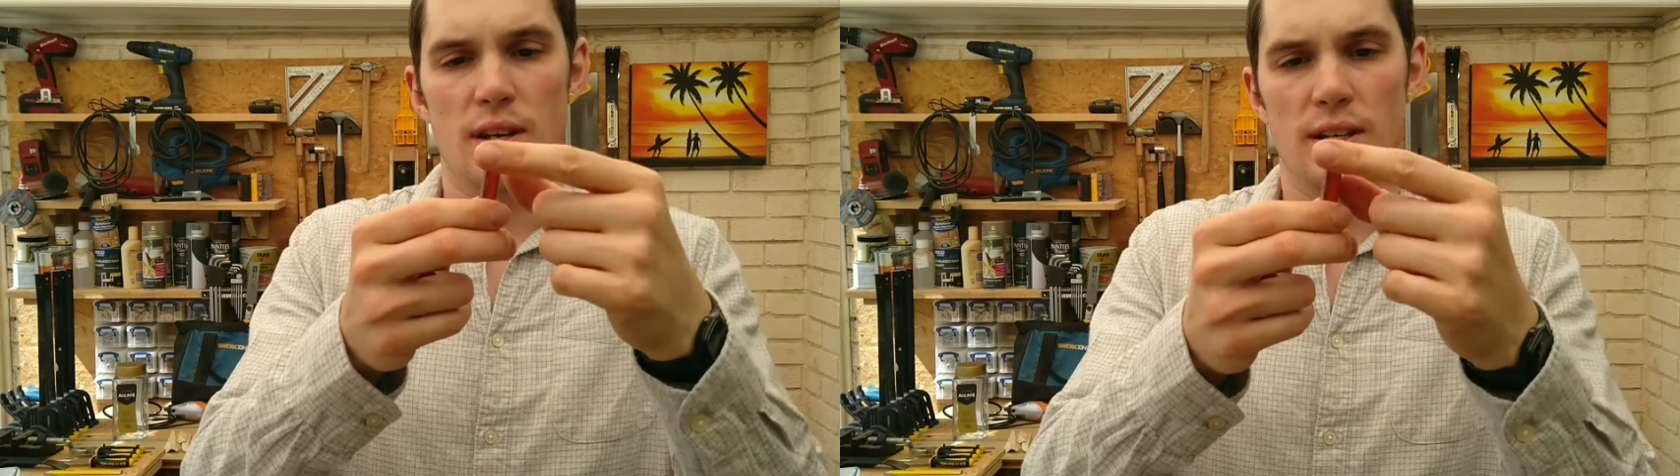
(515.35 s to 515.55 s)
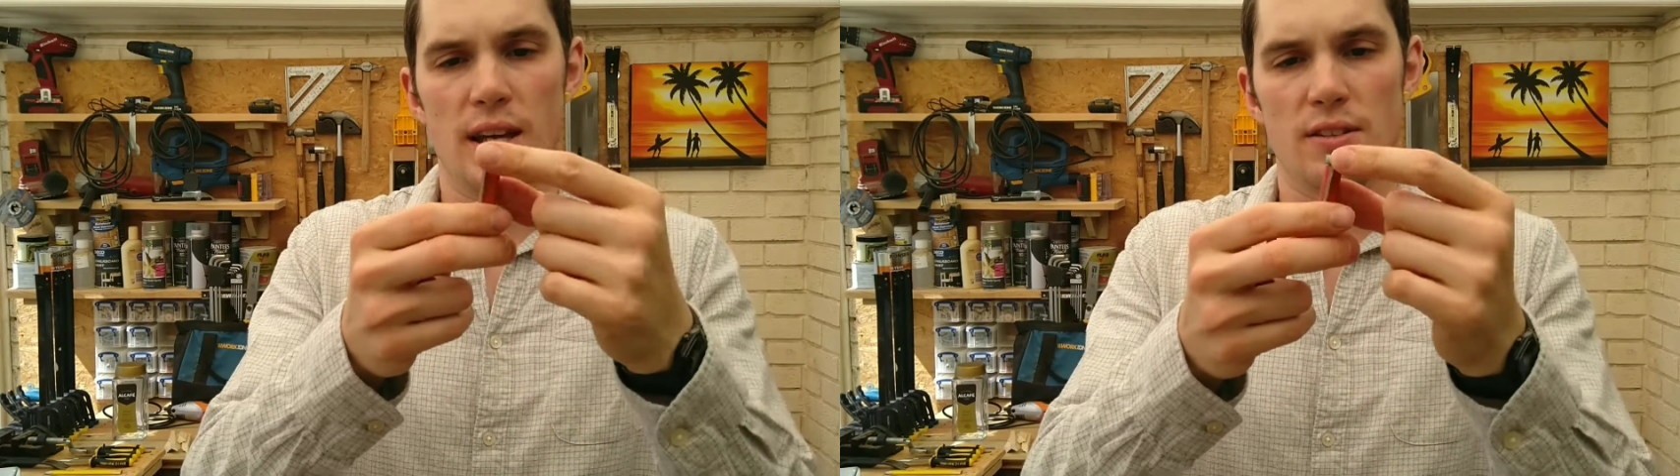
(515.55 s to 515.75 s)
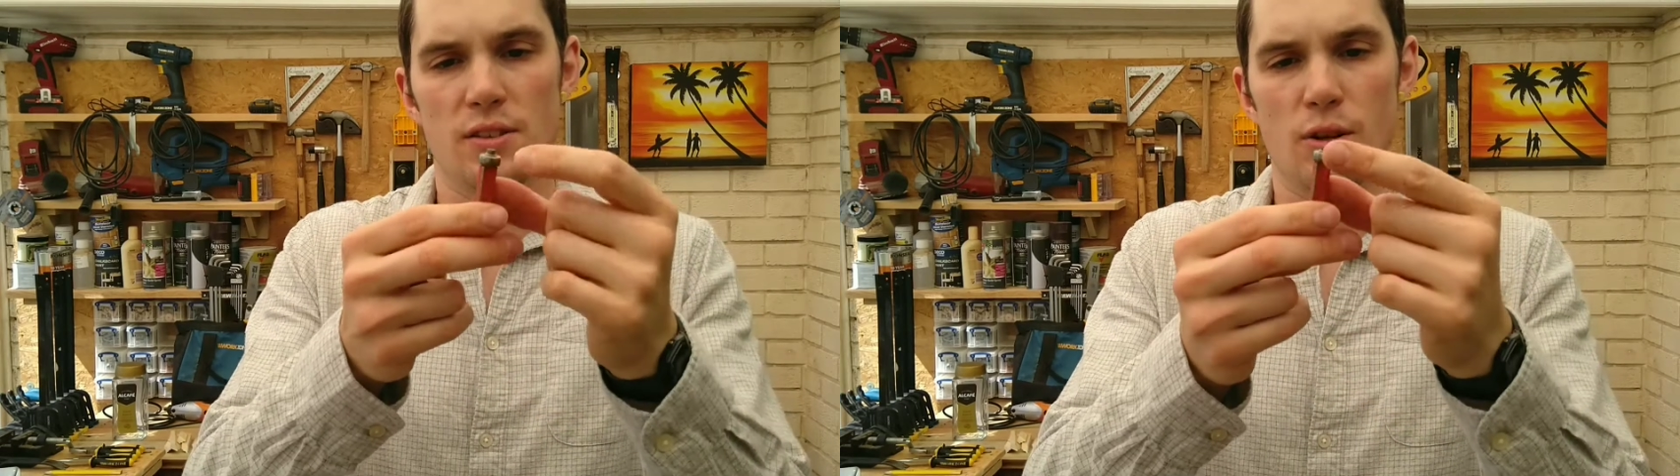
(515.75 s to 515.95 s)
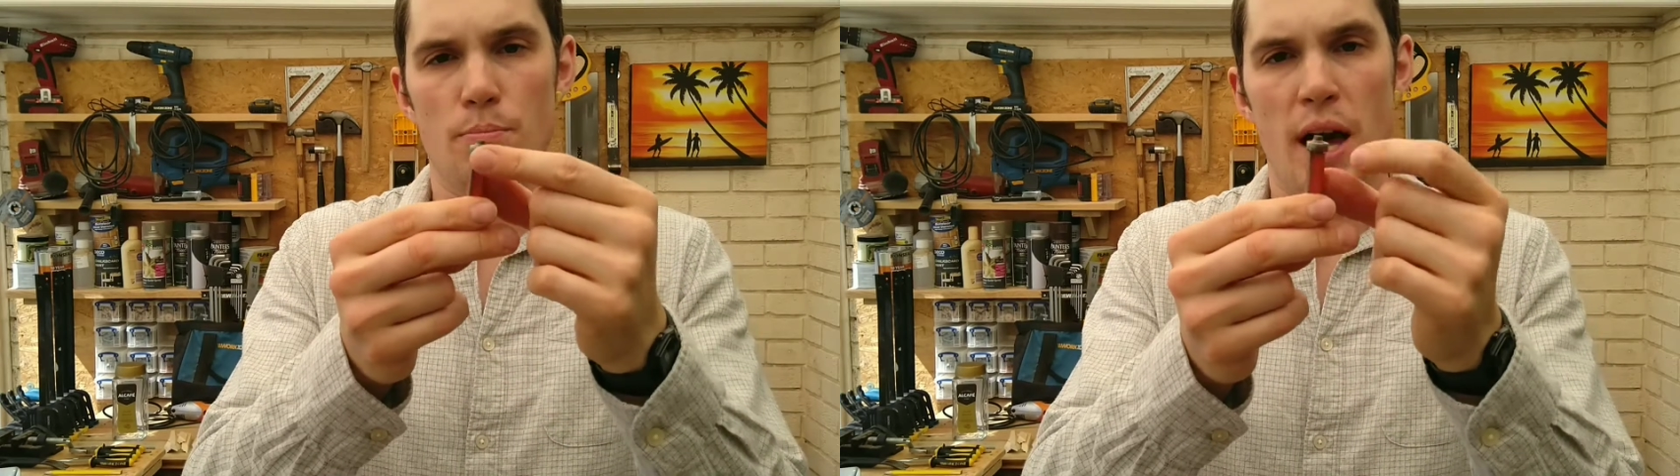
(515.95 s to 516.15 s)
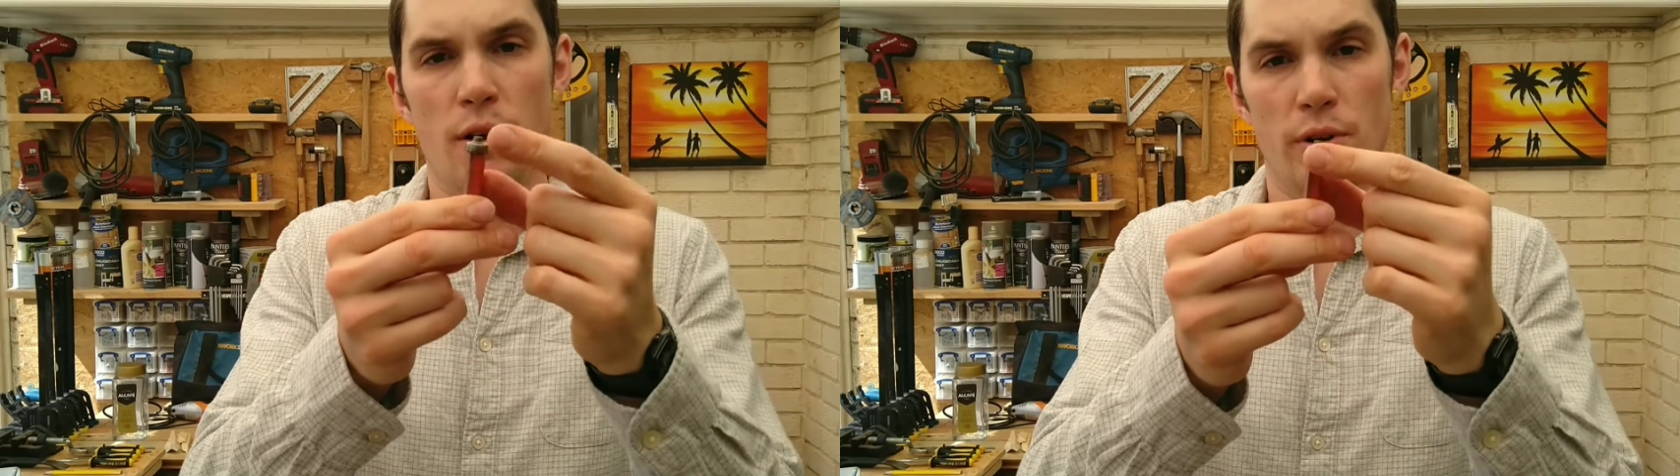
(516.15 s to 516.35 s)
again, it's got a
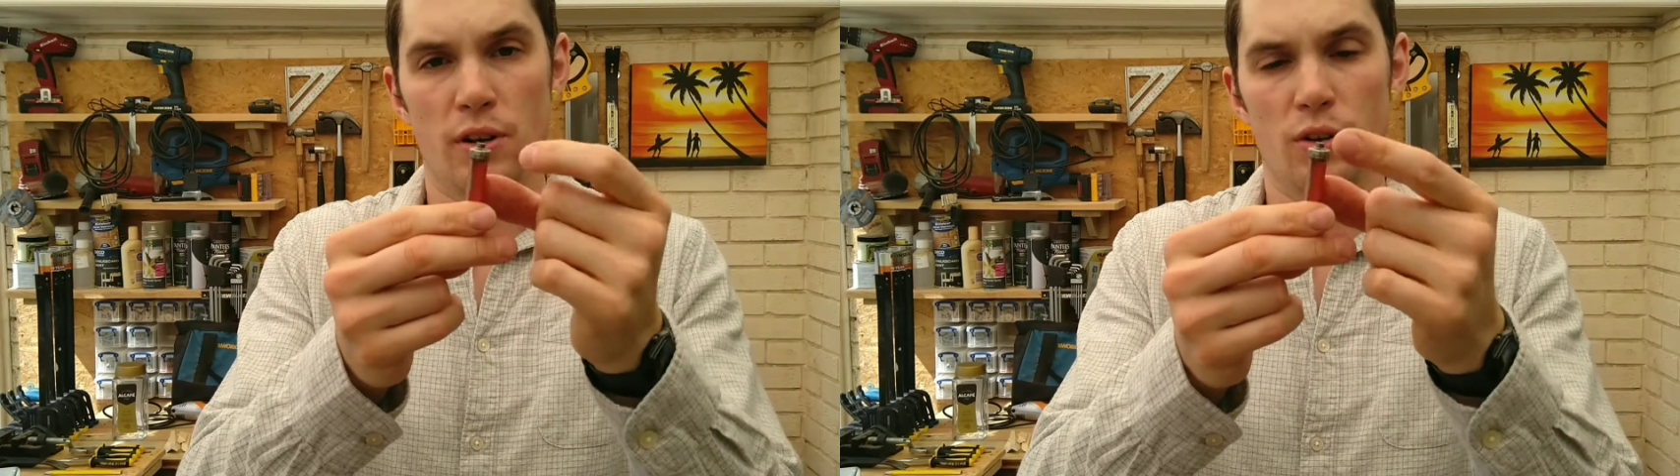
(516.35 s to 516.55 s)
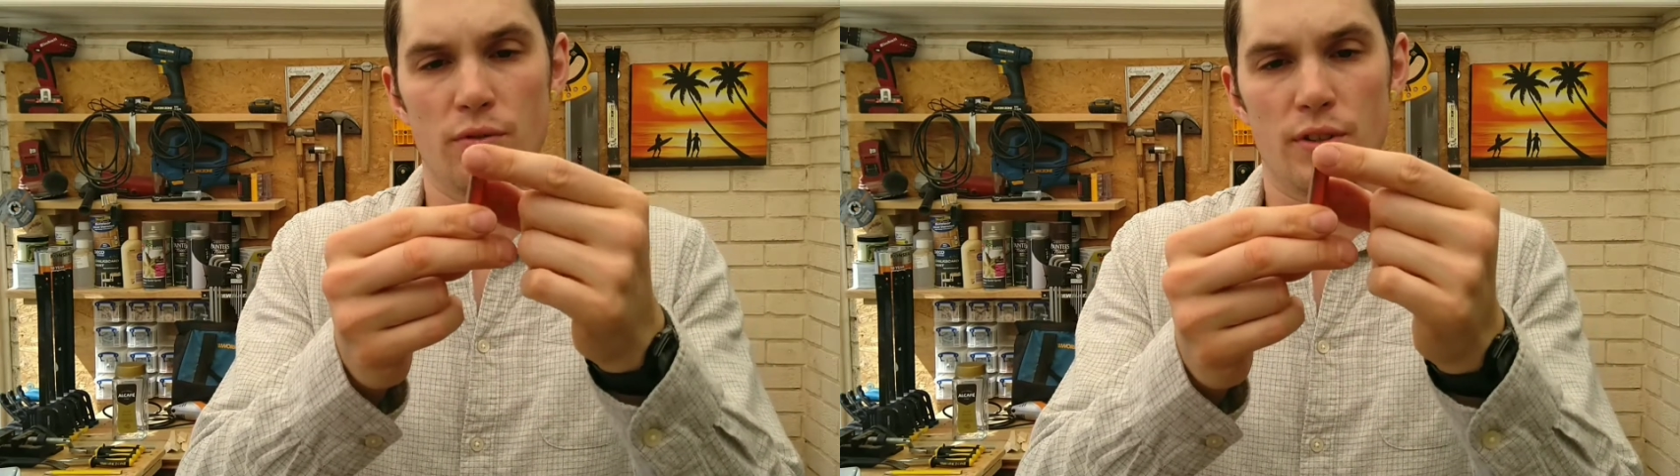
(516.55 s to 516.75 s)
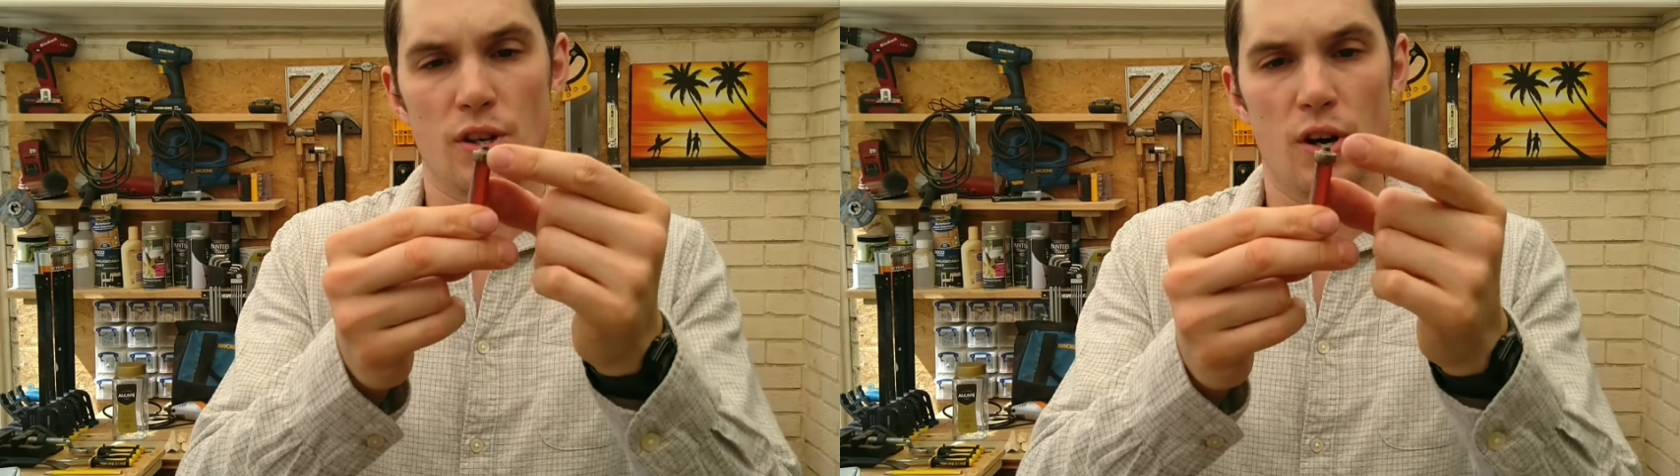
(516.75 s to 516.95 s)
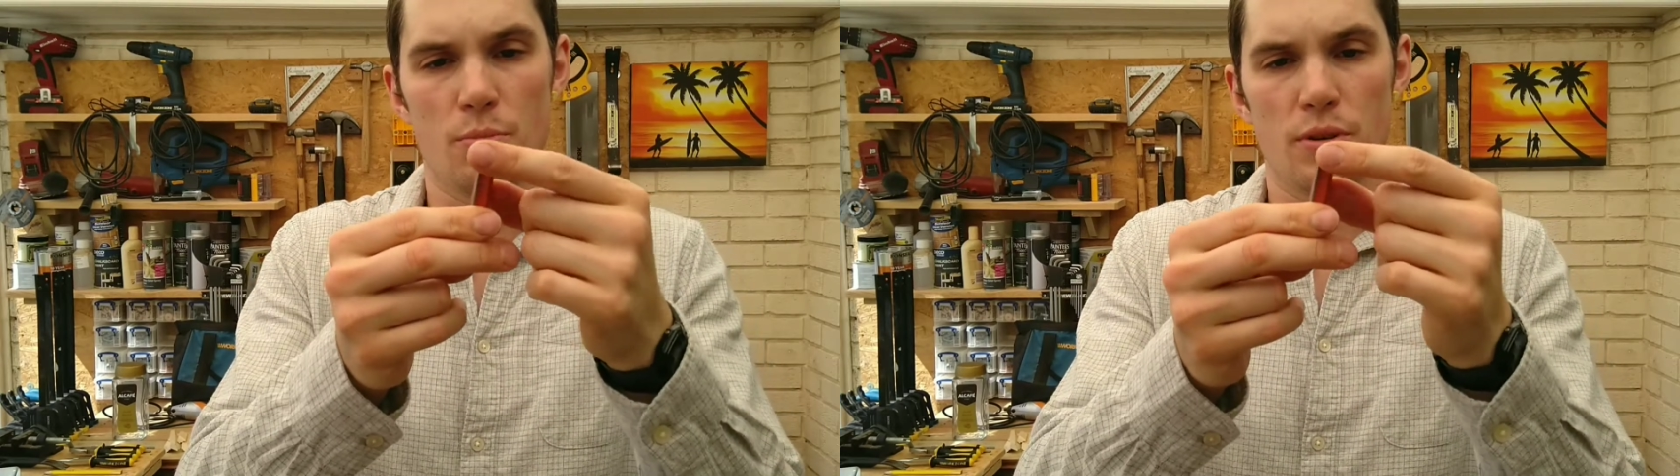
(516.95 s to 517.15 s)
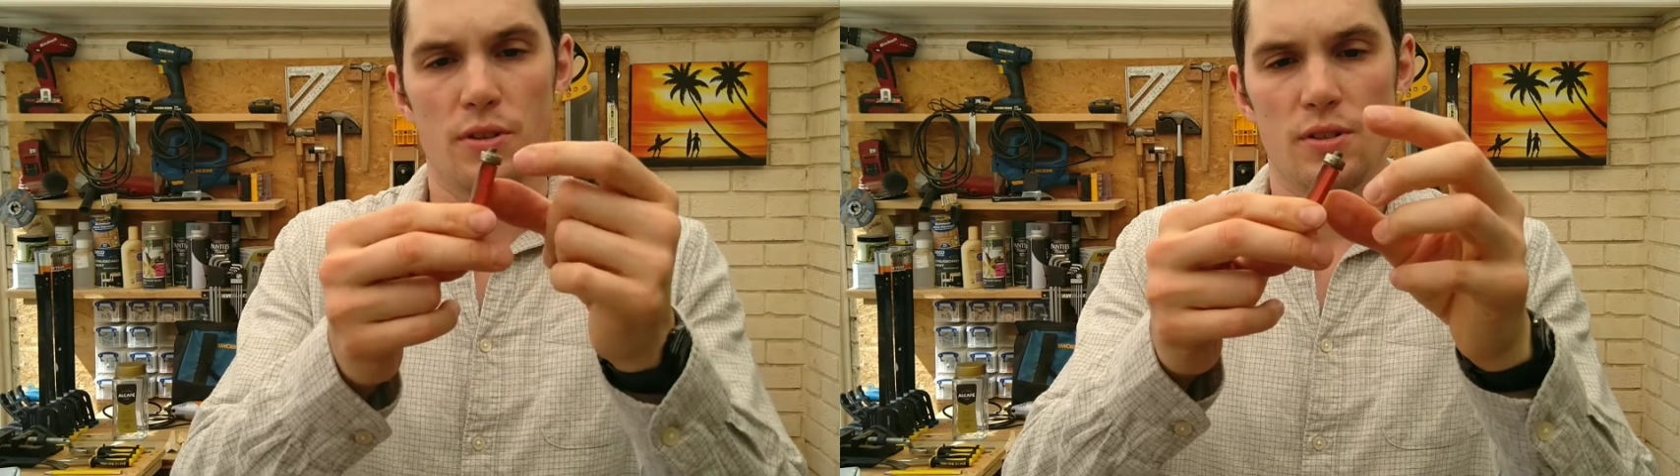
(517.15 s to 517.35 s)
bearing along the top,